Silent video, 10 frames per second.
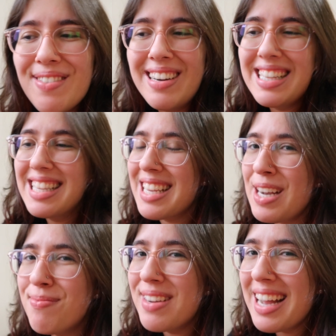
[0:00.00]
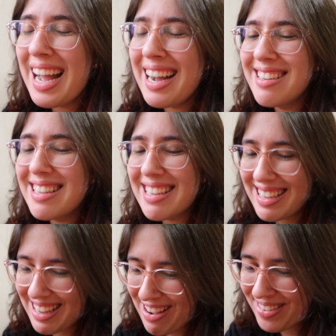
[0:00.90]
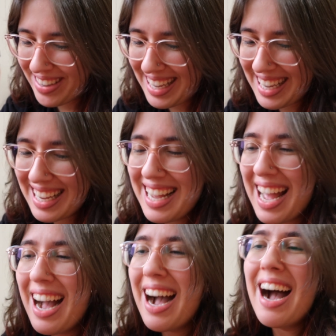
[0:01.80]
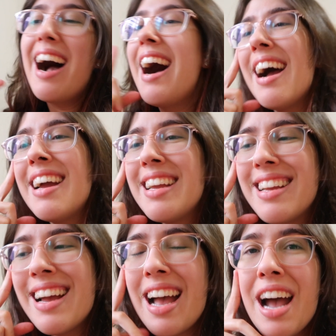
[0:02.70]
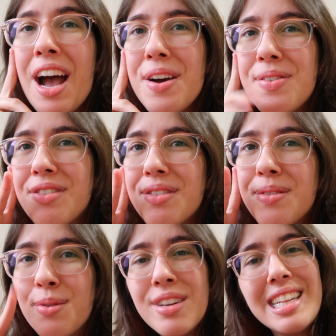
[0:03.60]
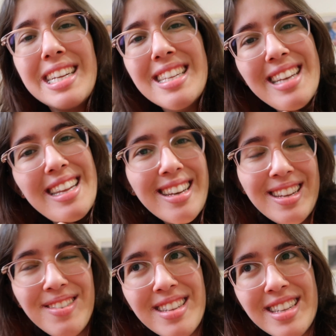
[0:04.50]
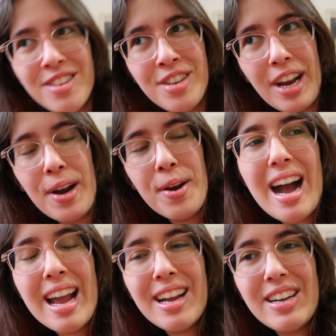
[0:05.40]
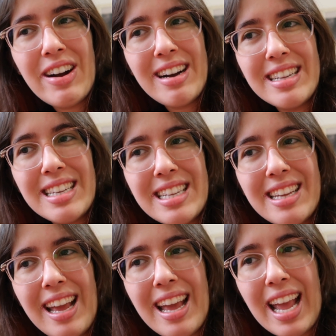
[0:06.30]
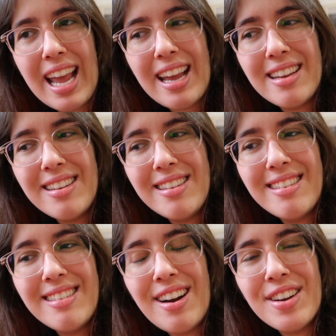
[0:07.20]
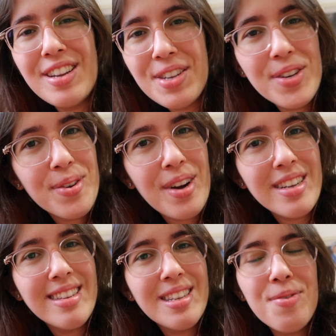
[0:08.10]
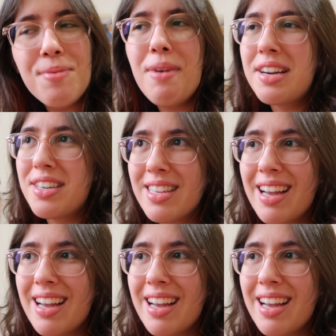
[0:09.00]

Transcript: what's up? How's it going? I have really exciting news to share. I got a audition request from Actors